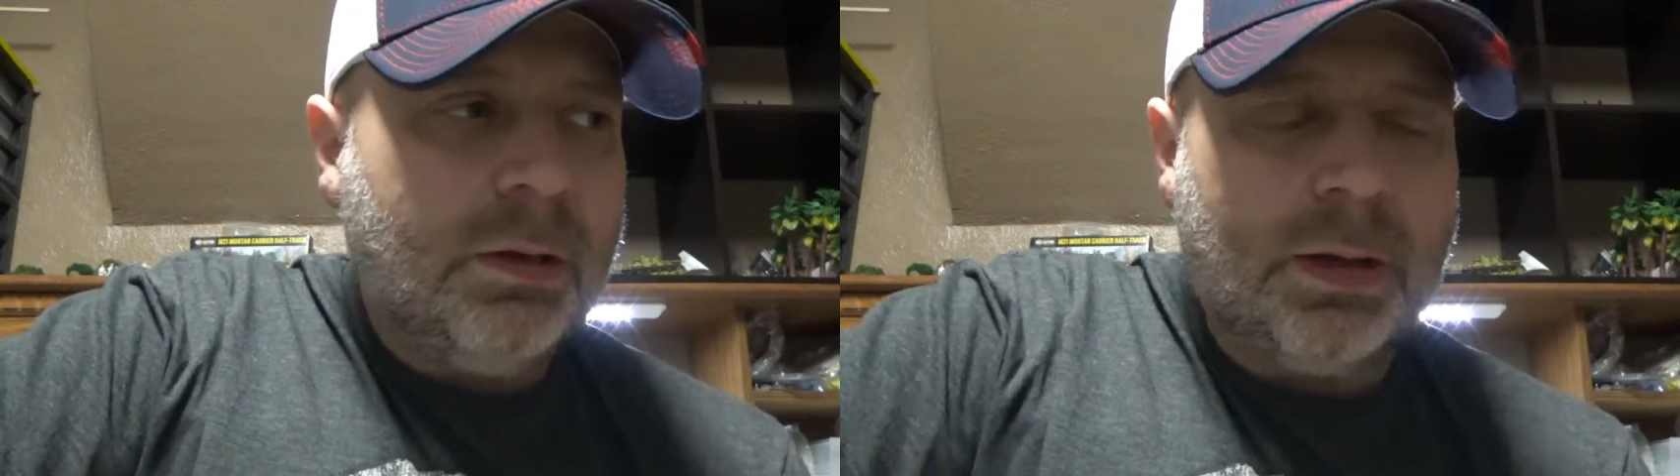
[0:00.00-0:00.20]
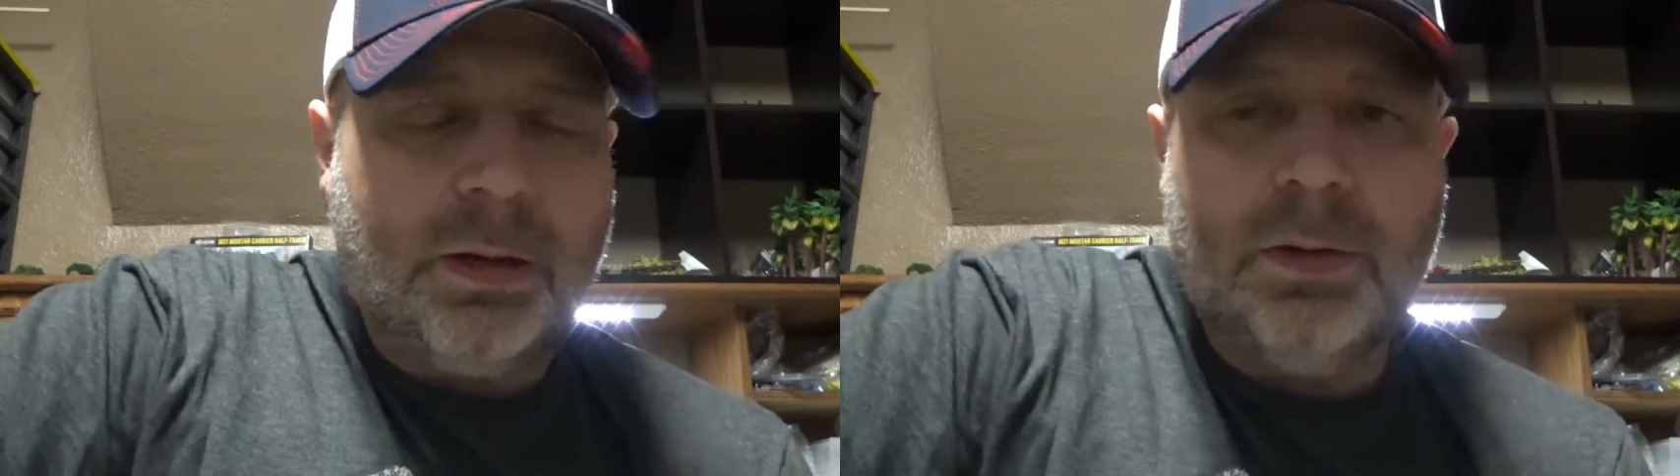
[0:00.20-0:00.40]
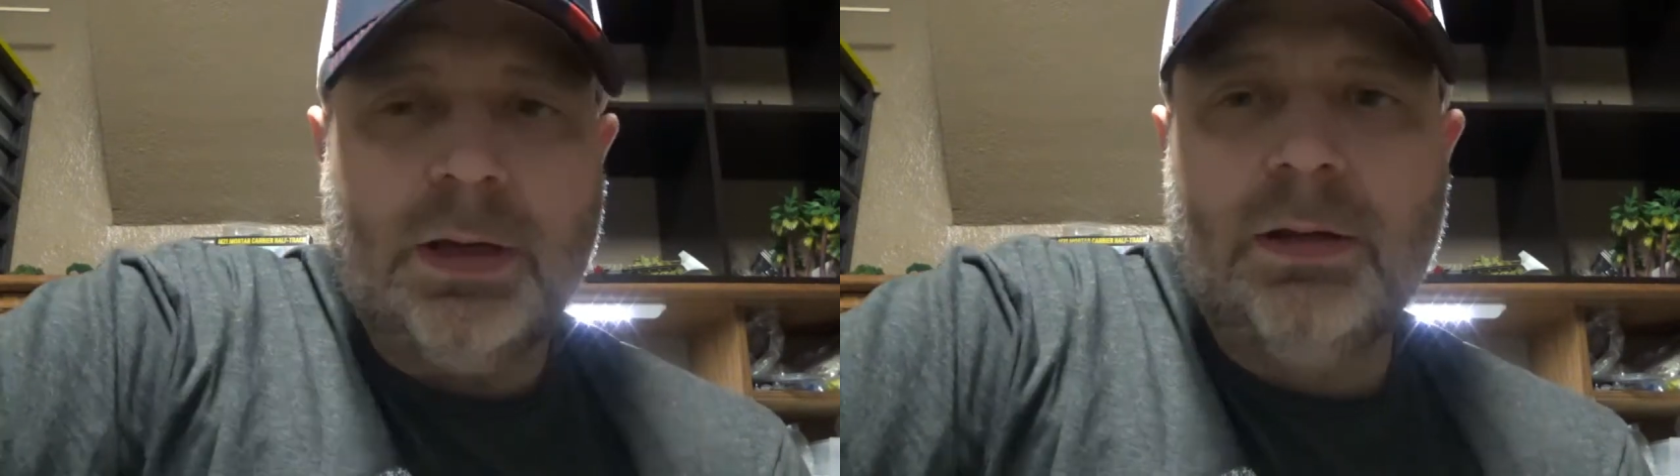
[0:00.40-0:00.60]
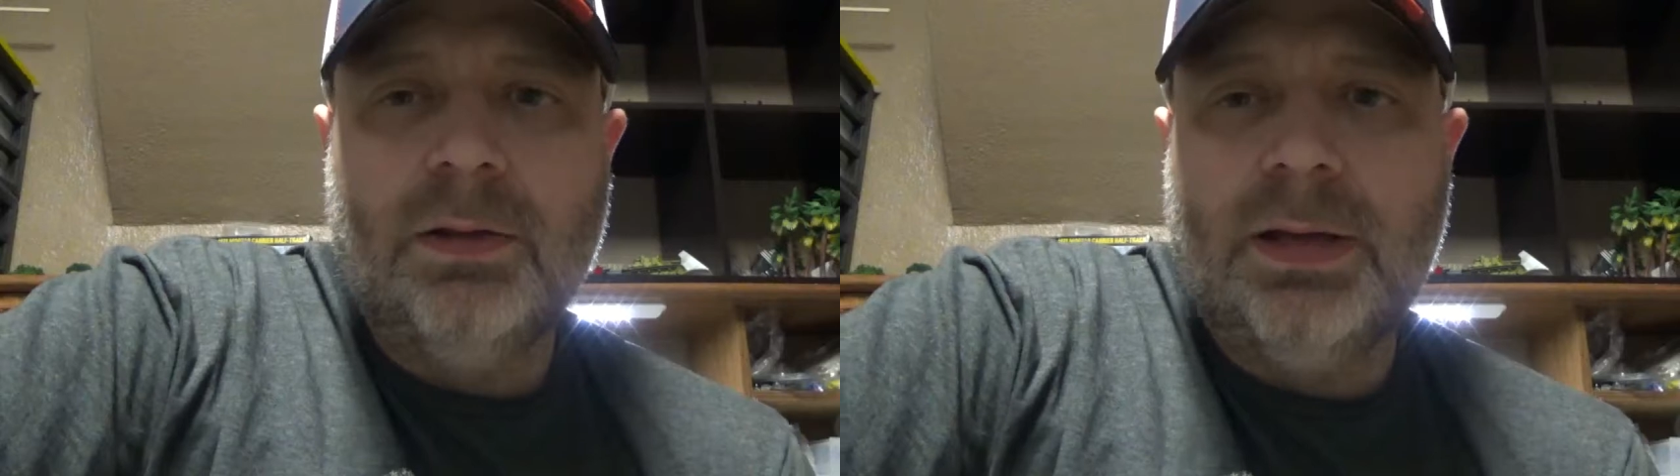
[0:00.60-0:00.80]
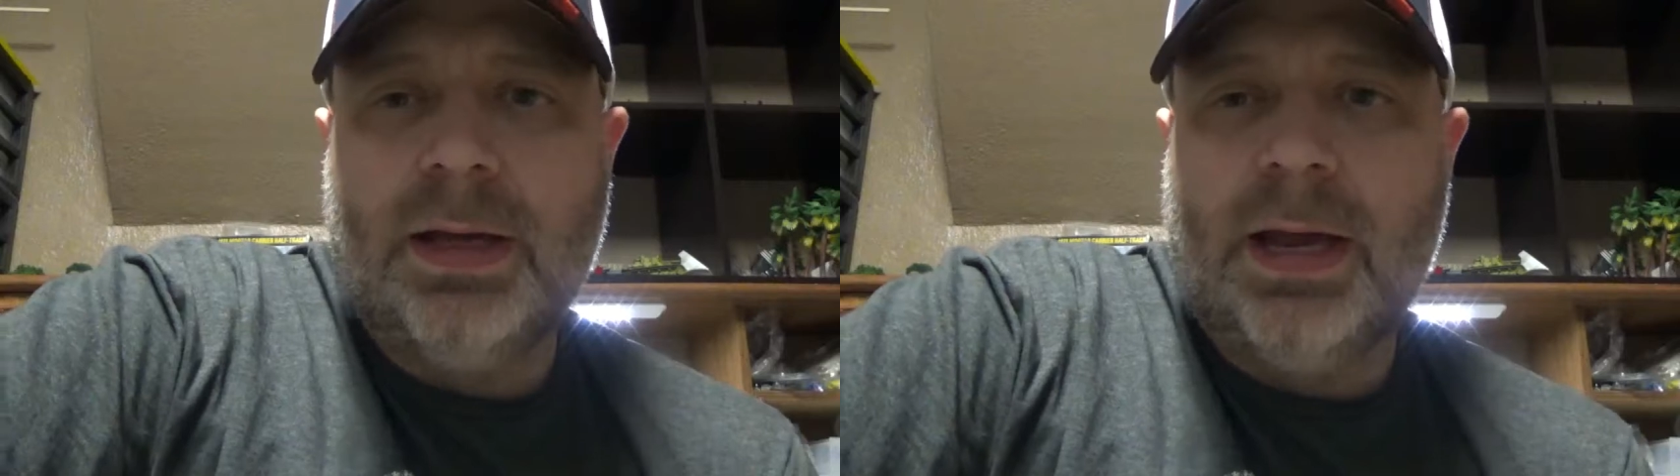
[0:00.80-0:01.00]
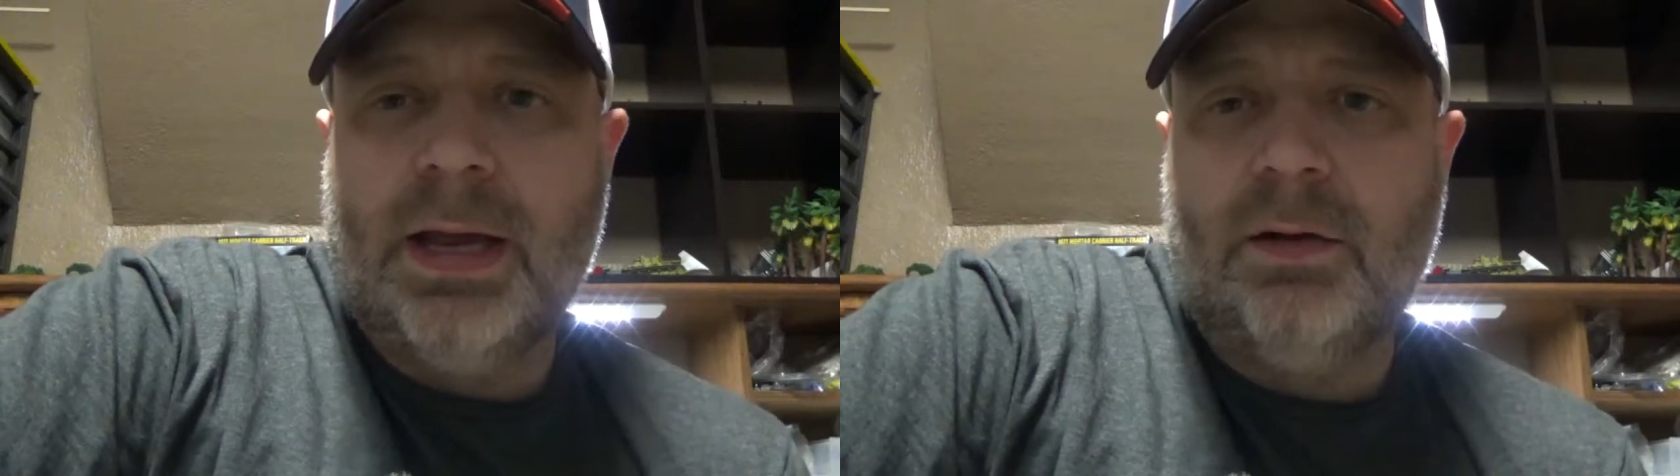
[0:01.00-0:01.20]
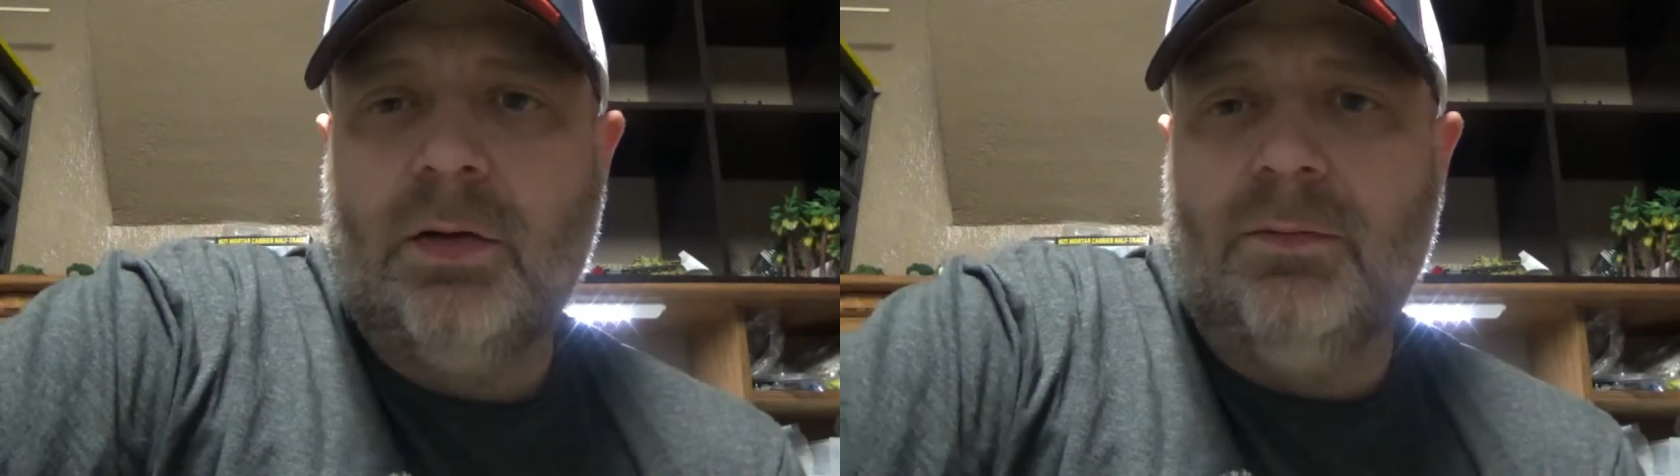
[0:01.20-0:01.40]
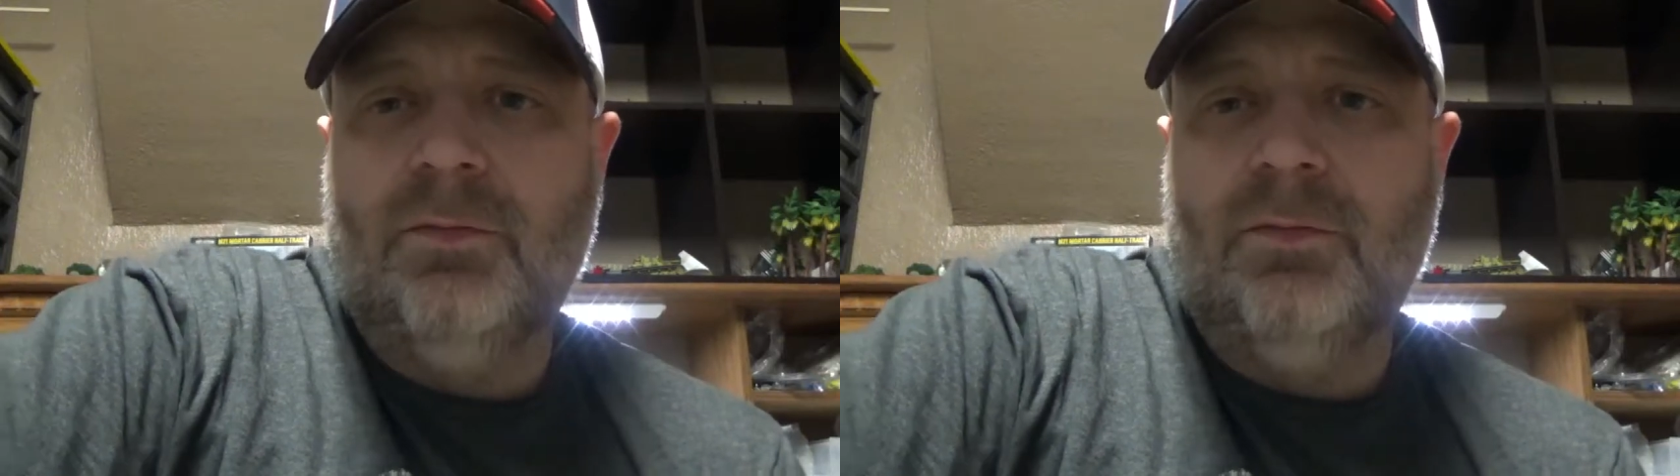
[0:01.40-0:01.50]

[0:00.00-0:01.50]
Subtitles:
Now luckily I had clump